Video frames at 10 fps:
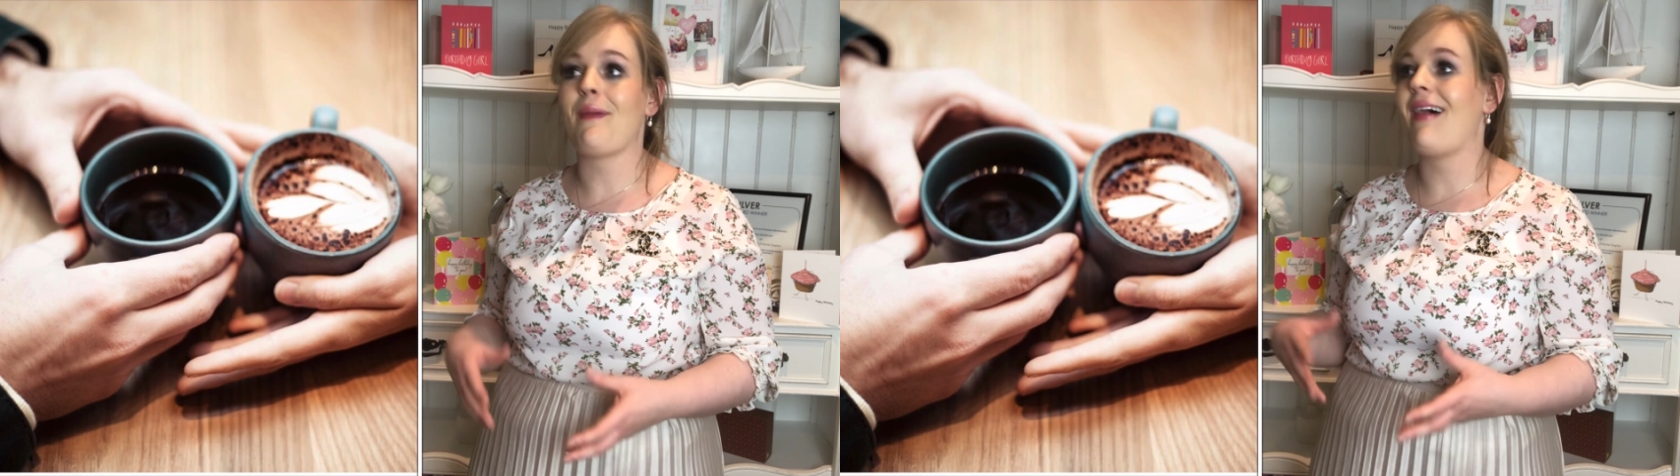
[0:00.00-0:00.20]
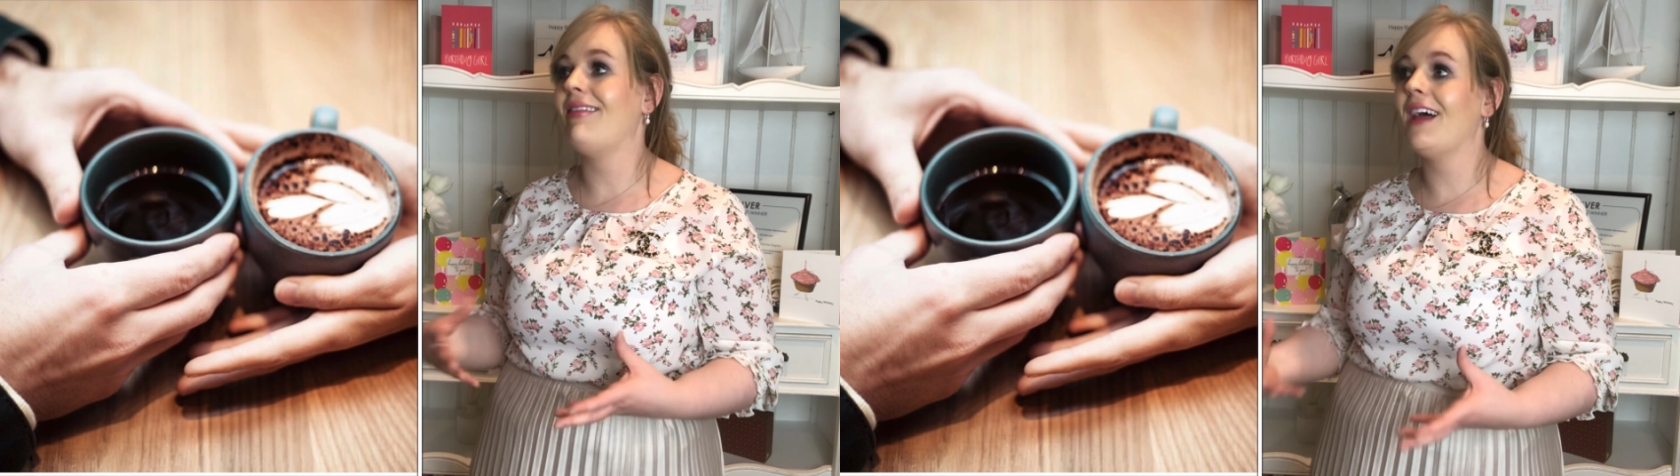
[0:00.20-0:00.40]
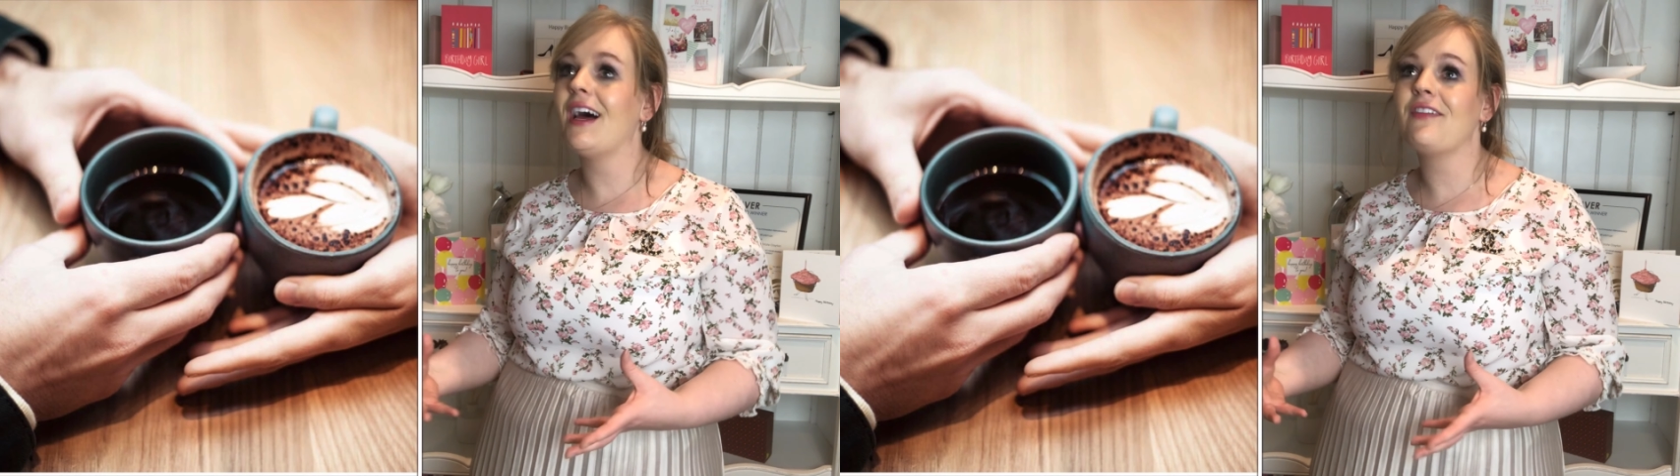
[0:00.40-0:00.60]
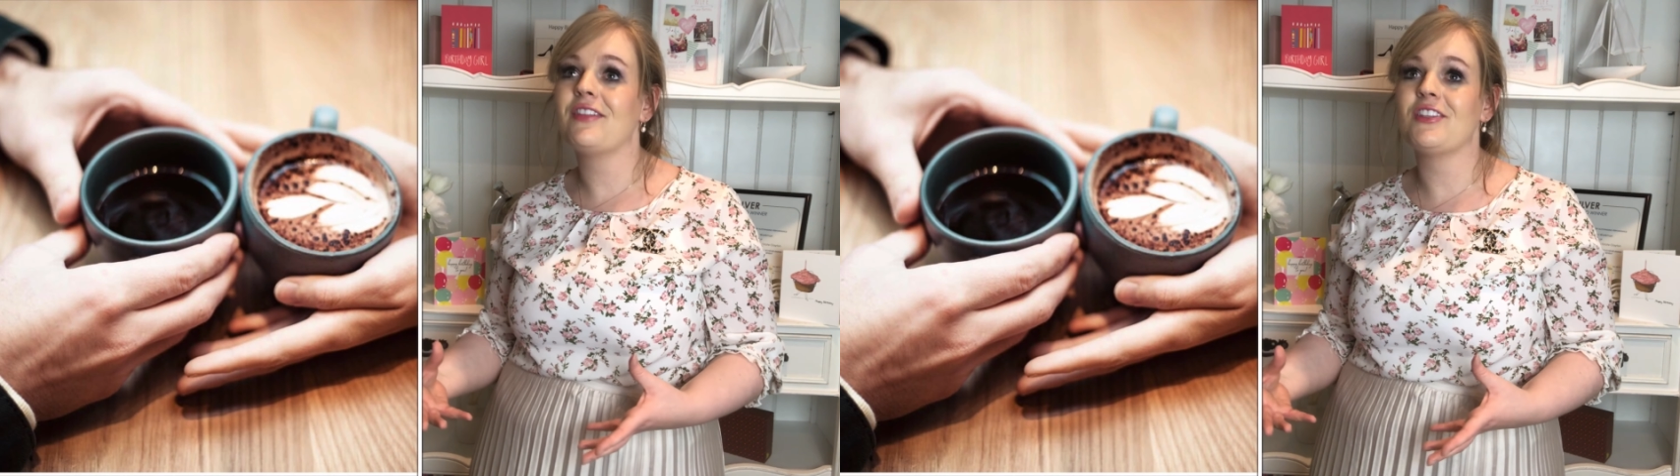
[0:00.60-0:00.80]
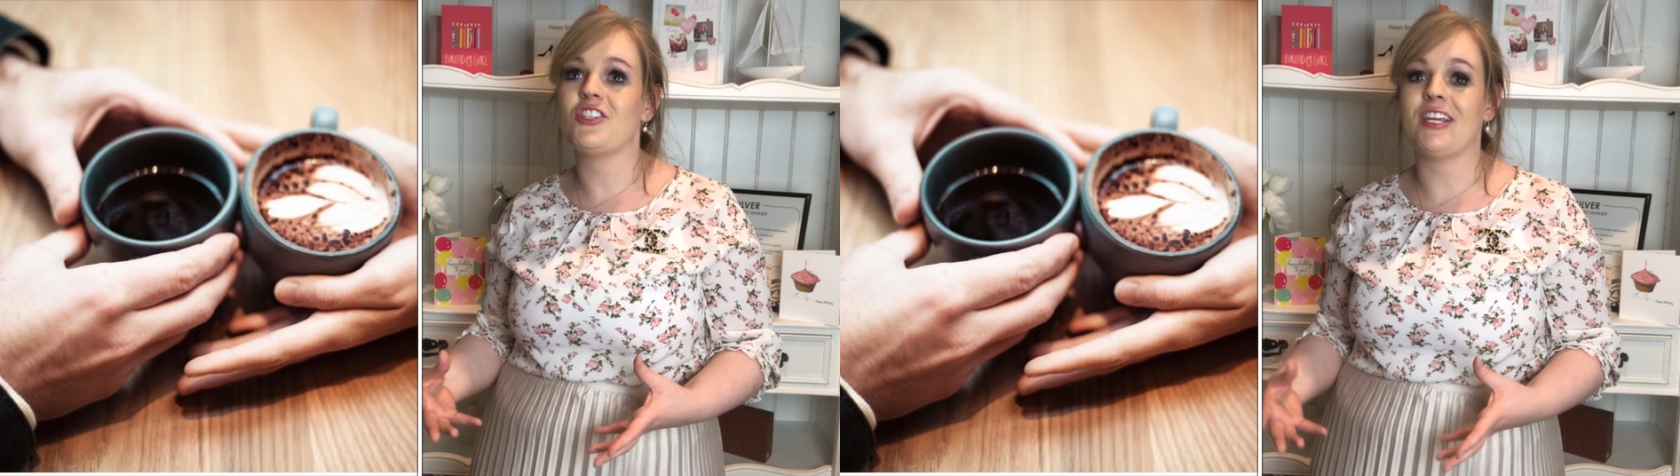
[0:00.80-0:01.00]
I love
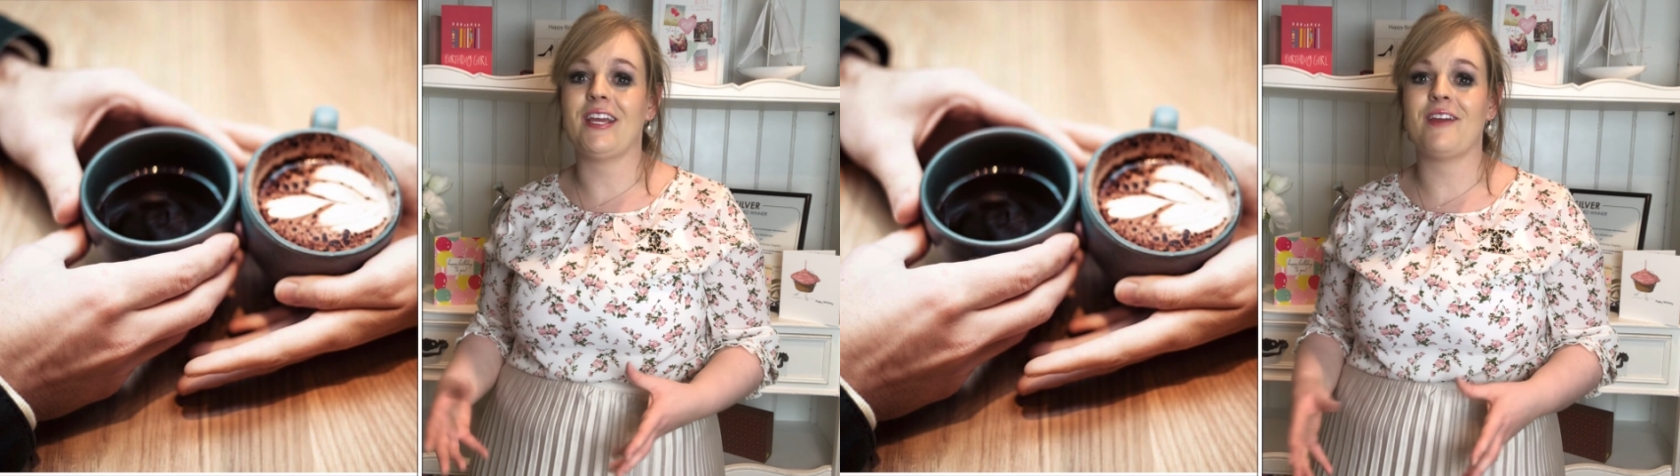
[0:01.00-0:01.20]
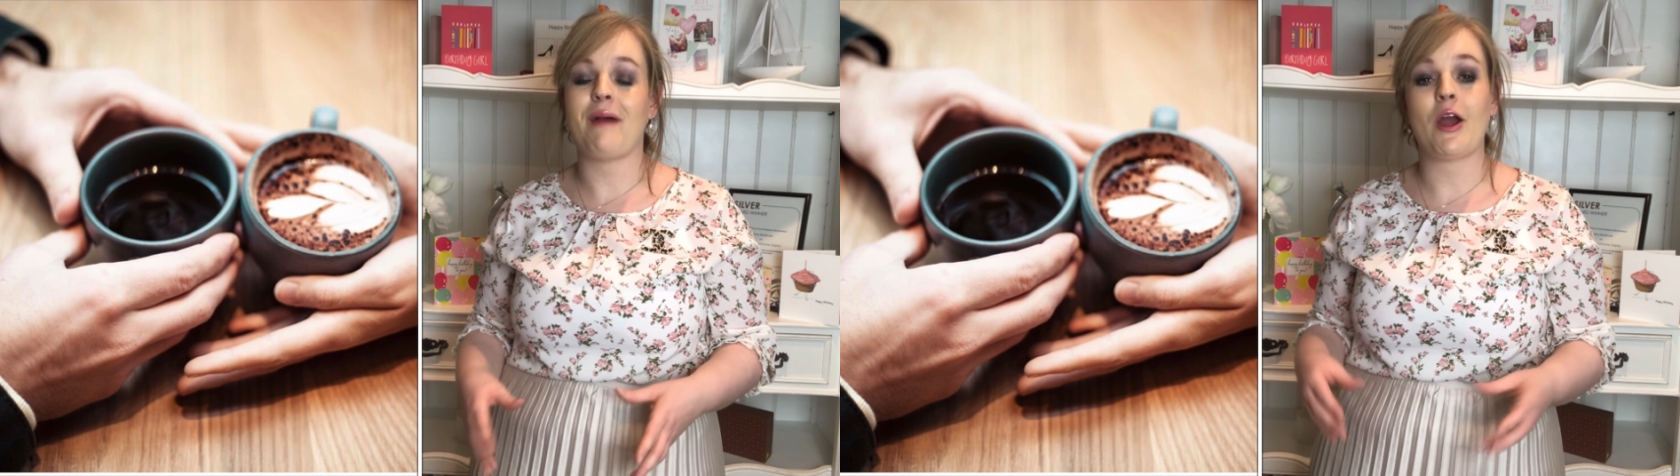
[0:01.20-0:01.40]
the gym.